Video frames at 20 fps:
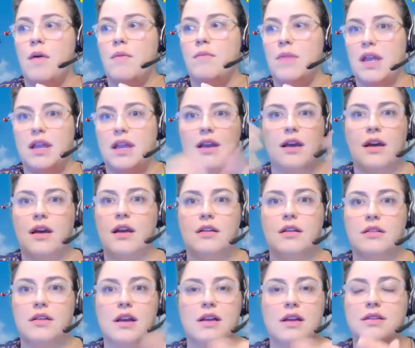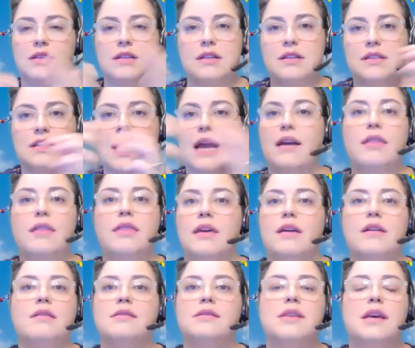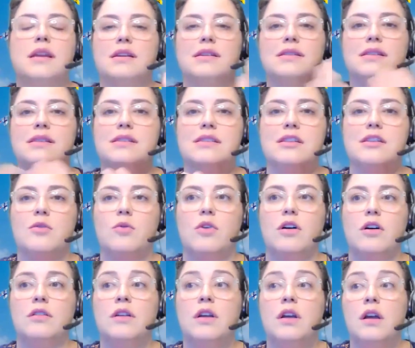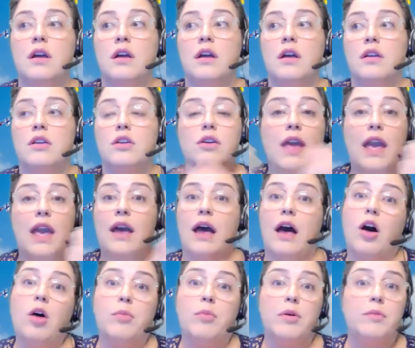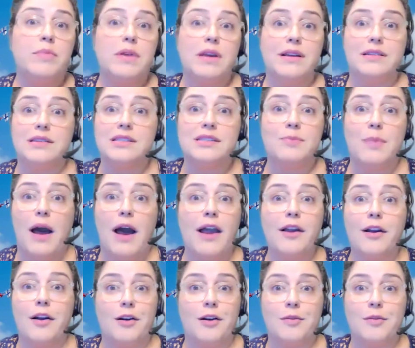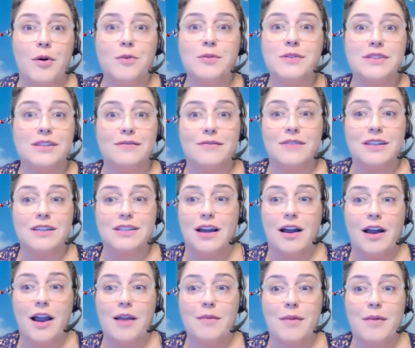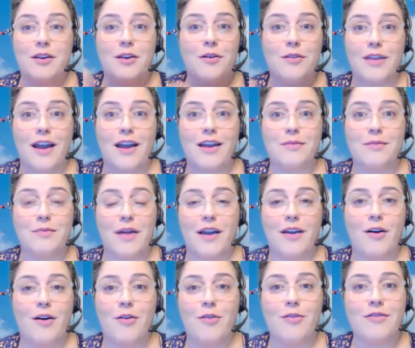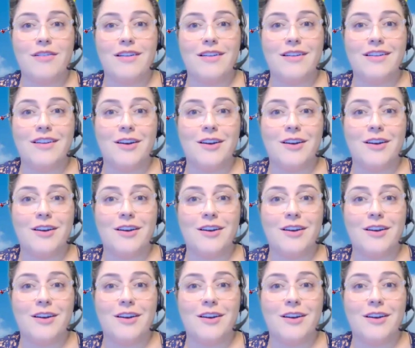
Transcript: media and tech things that exist in the world, you can't help but be inspired most of the time. I know that in my own,